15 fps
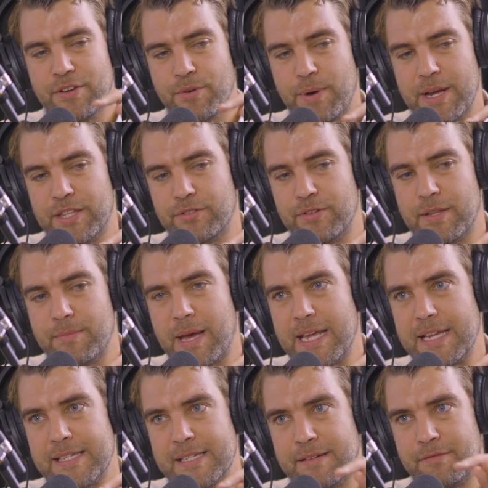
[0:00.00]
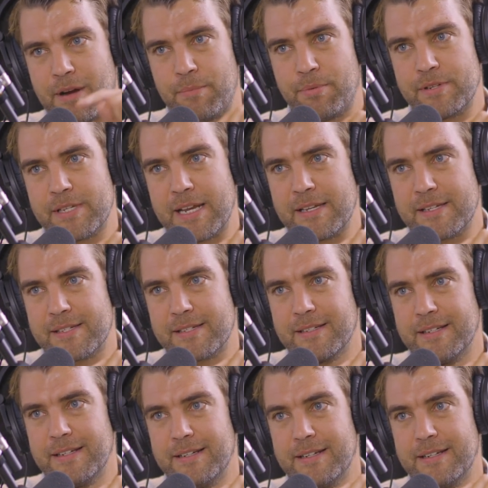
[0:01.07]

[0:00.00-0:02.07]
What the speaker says: your way through the maze, it represents